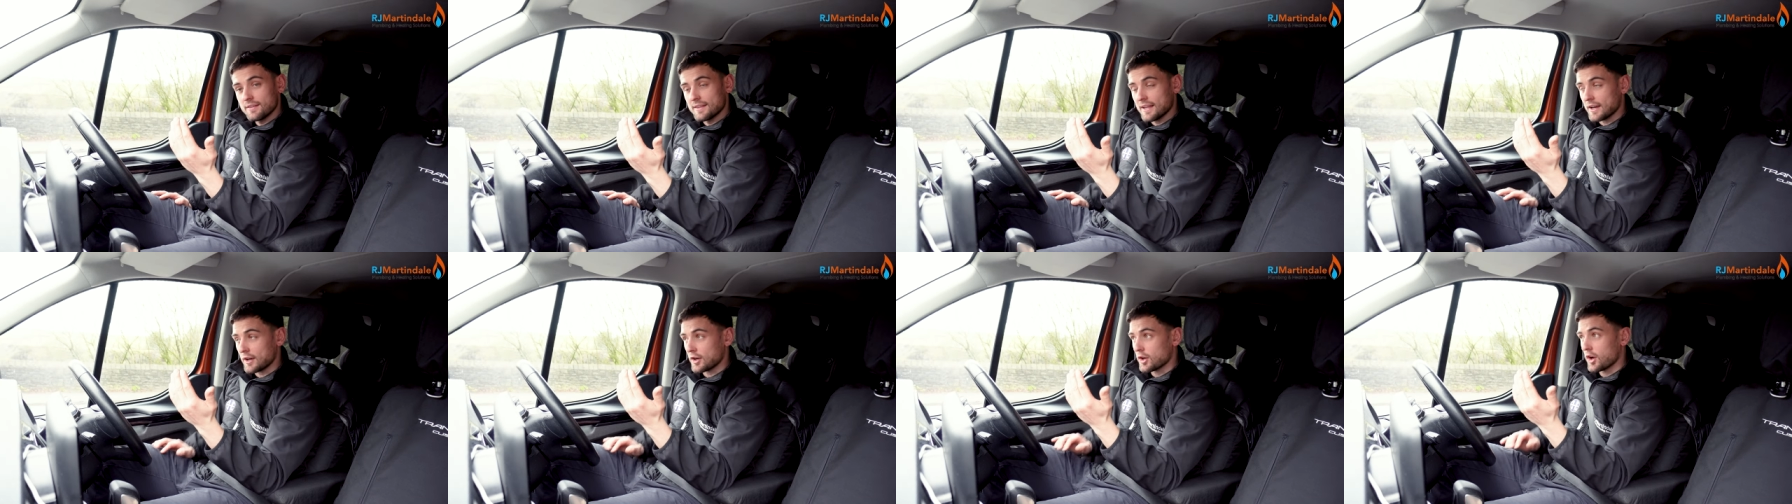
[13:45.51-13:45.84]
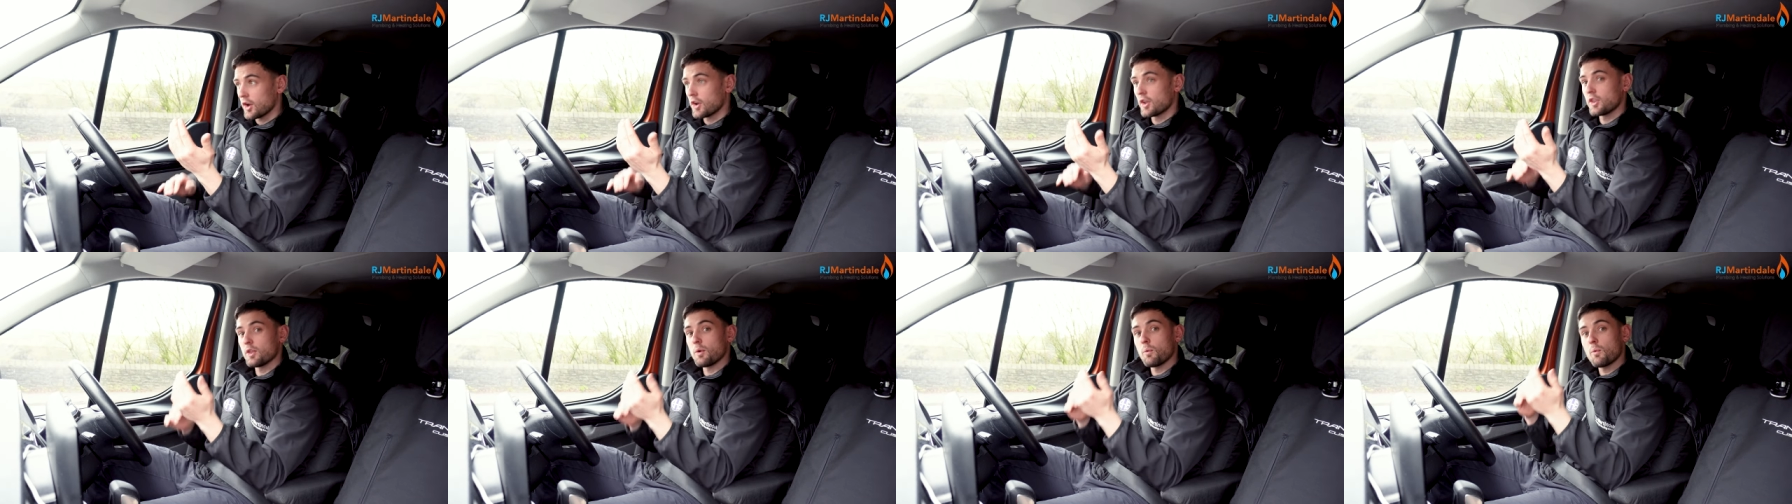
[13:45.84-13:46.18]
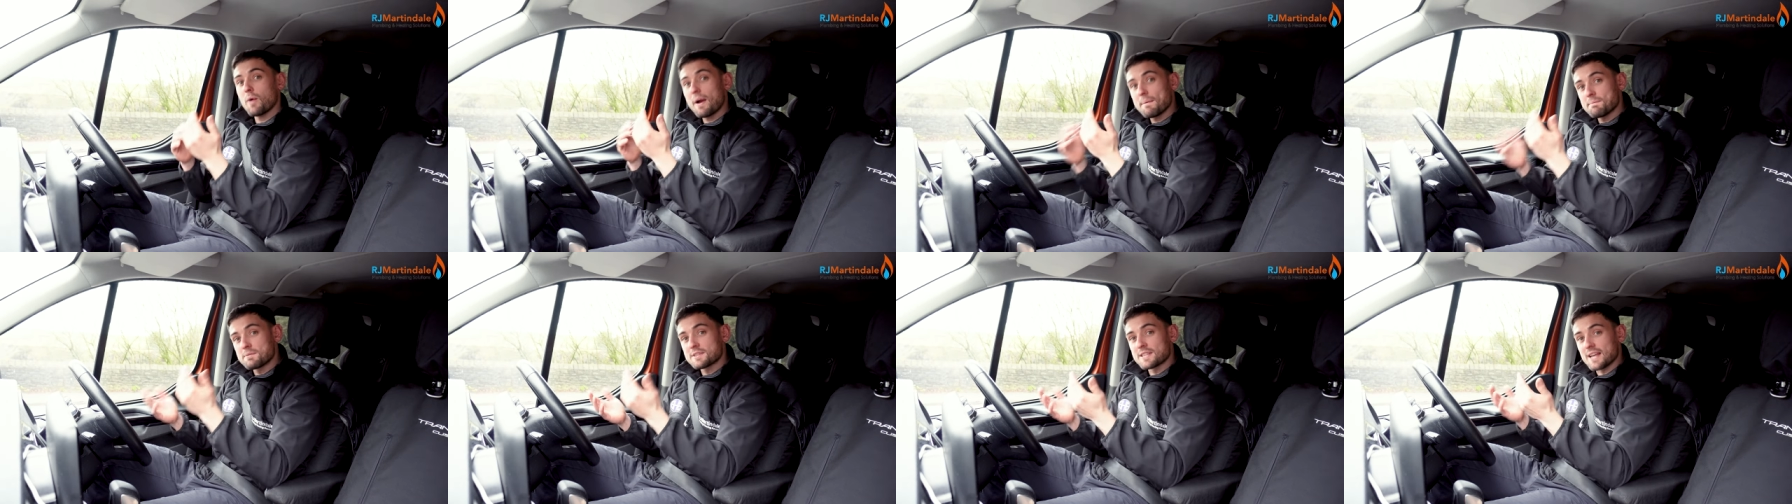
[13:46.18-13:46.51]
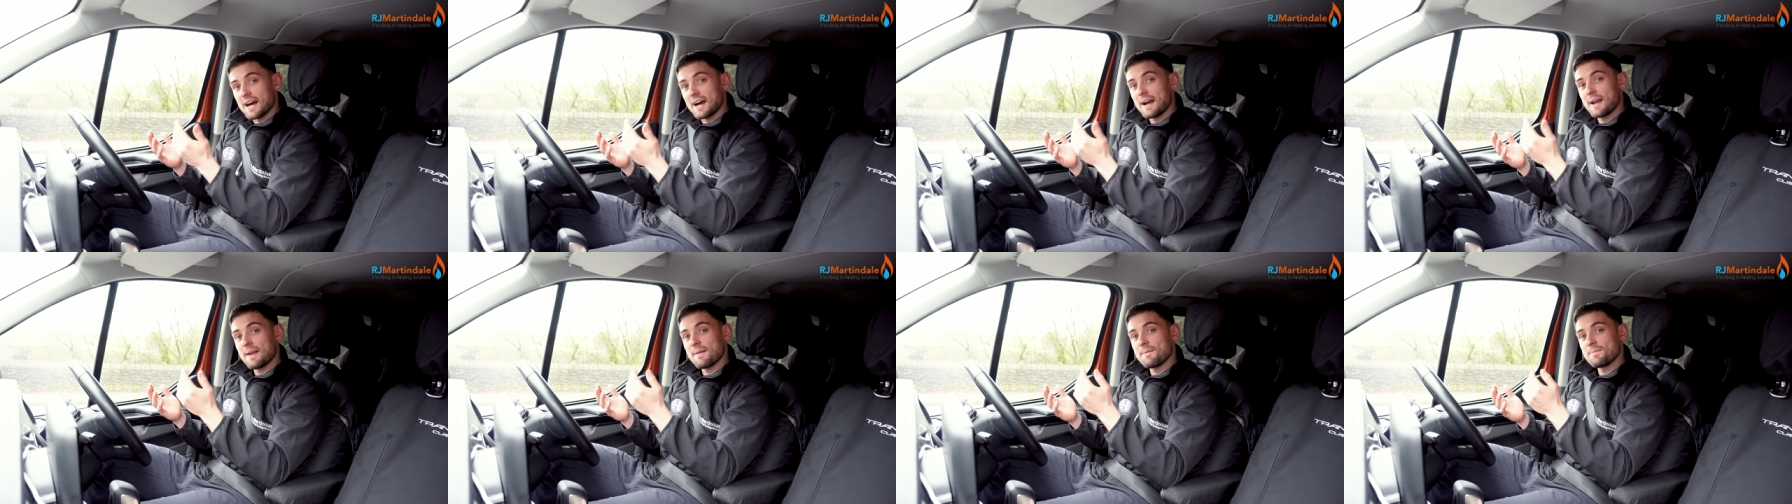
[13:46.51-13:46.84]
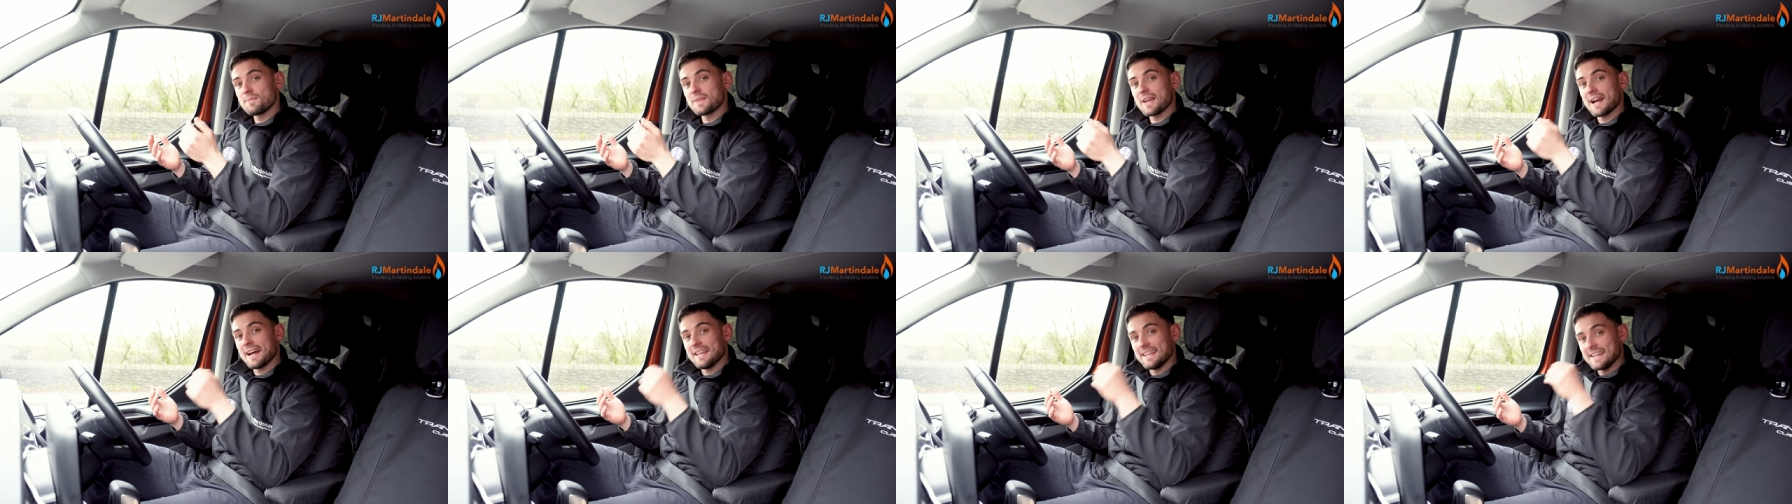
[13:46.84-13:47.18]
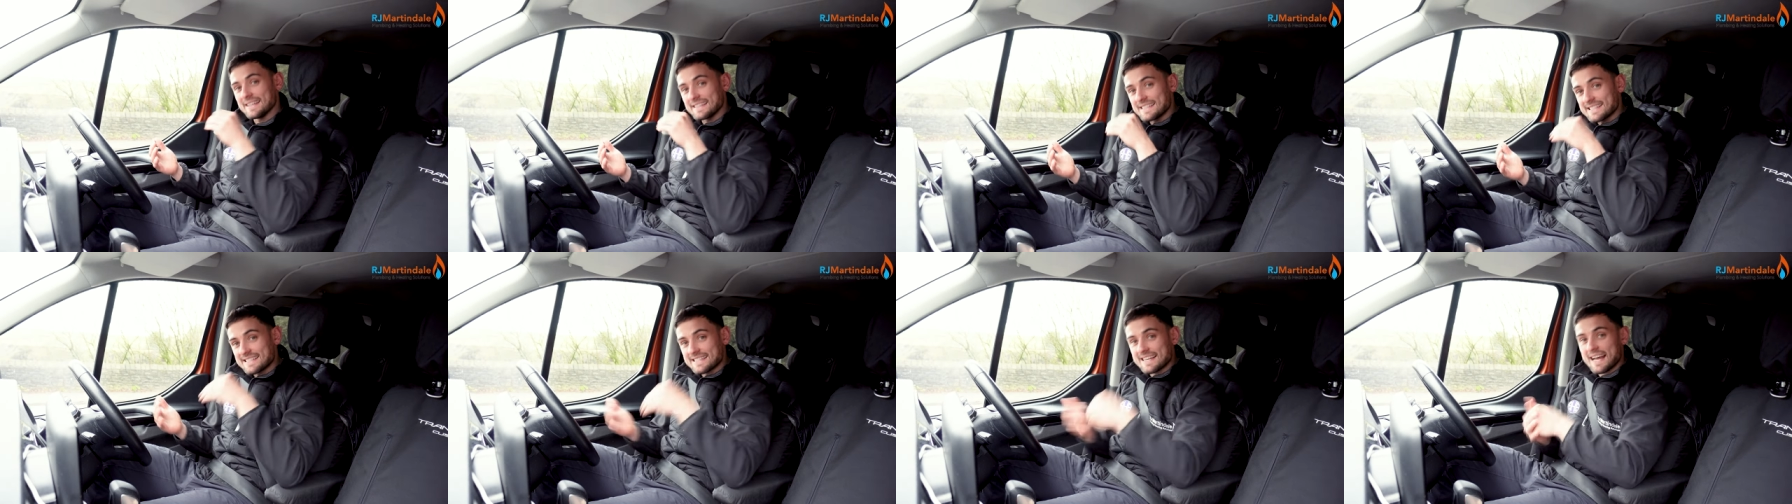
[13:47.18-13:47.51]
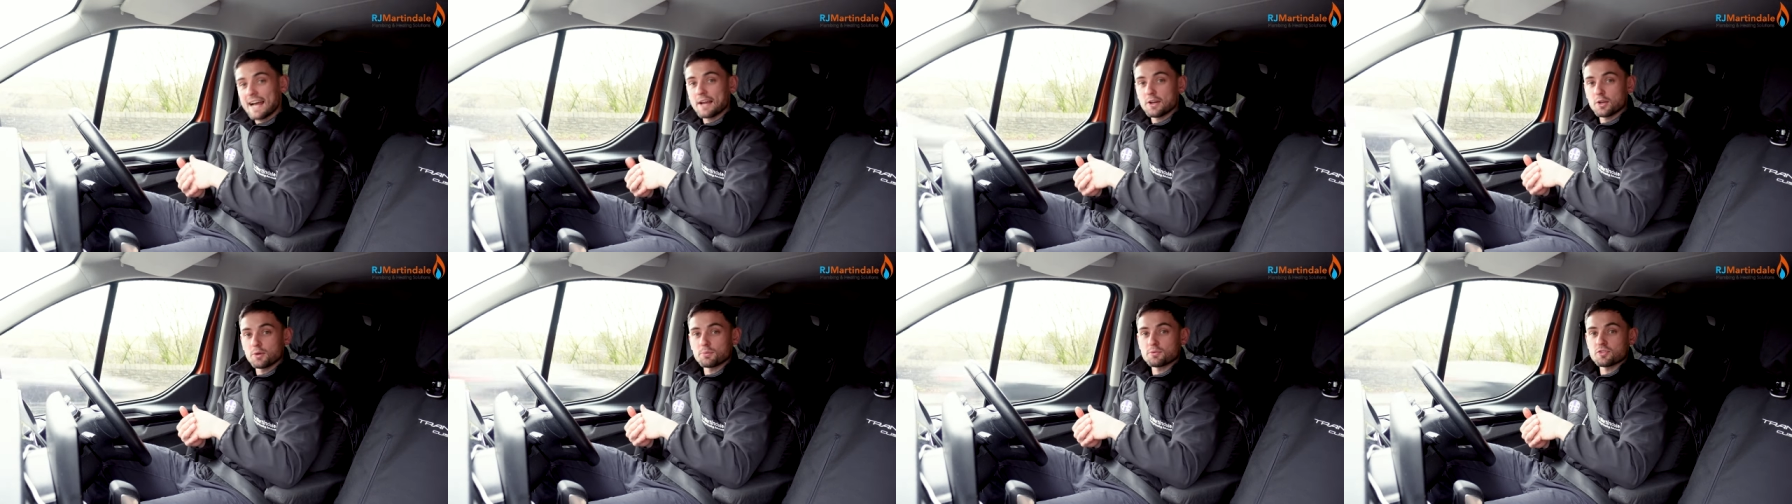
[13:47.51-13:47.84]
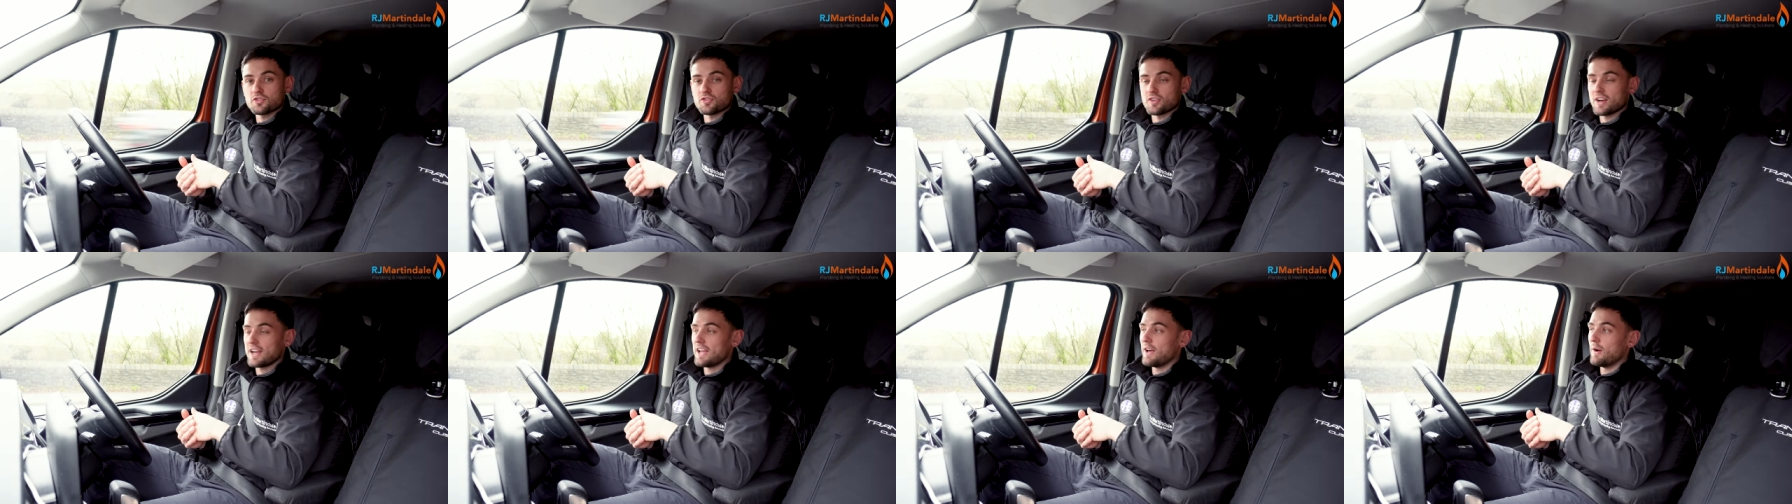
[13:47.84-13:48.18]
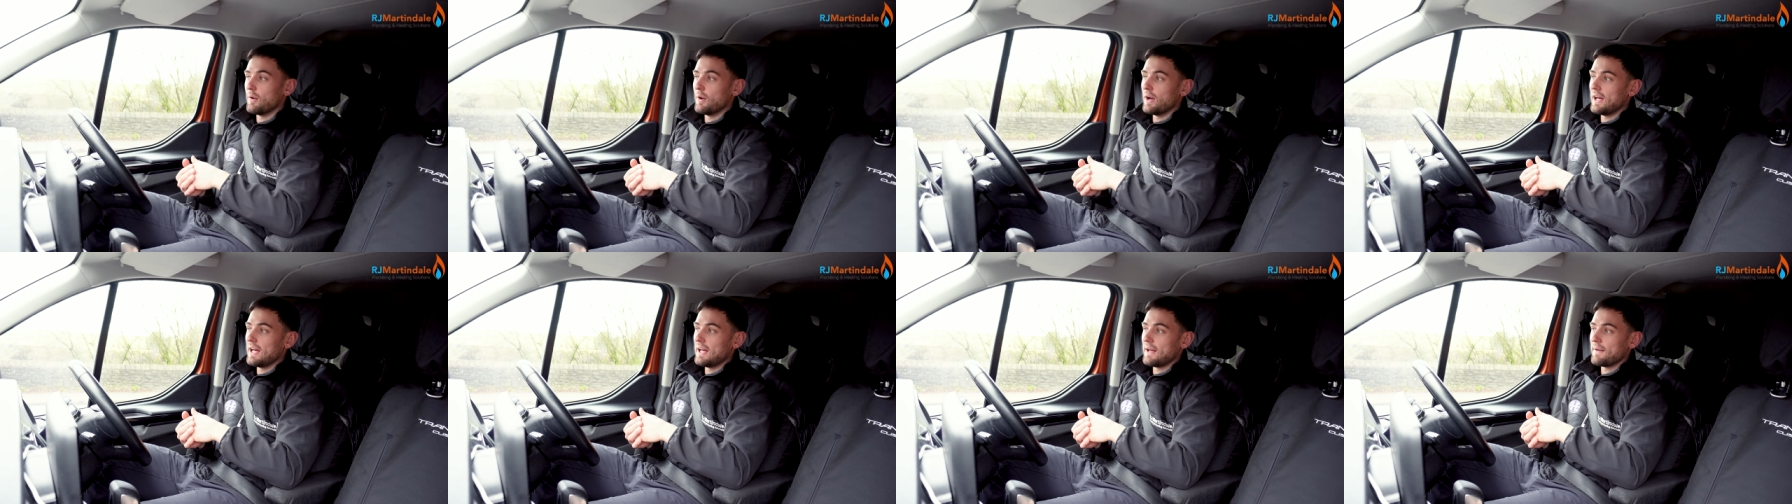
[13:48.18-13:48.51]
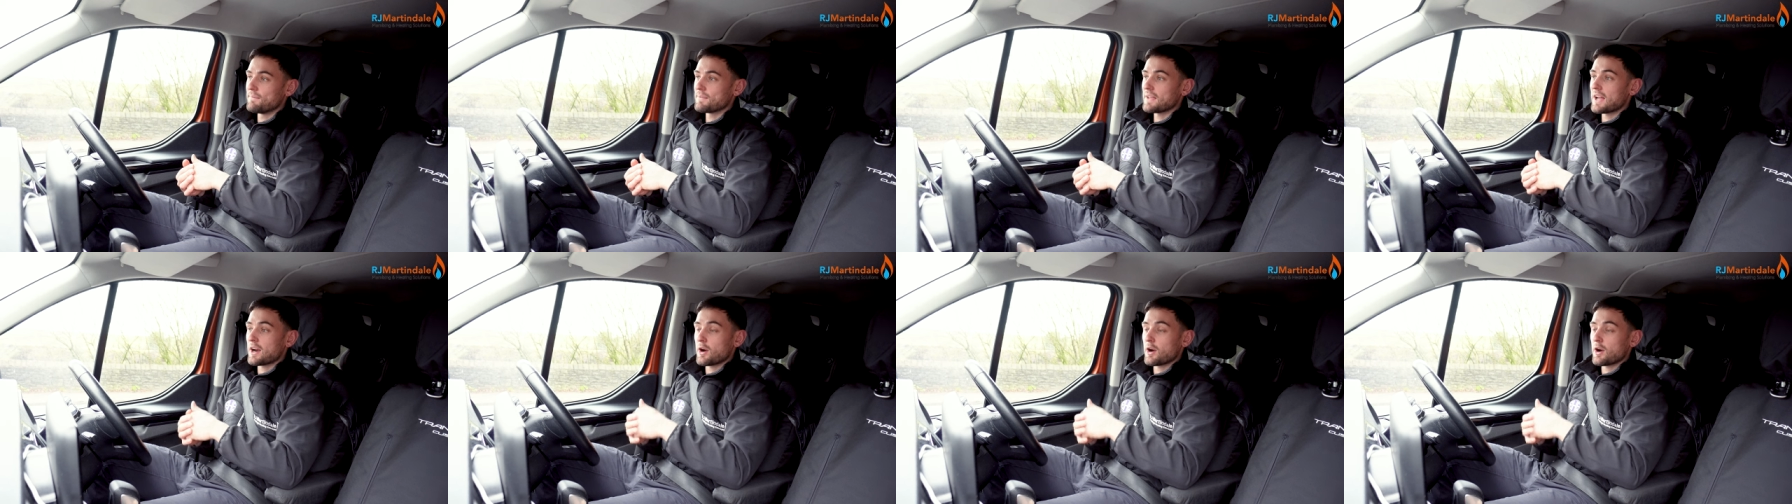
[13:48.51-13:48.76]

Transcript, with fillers: then gone on the website, and then signed up straight away.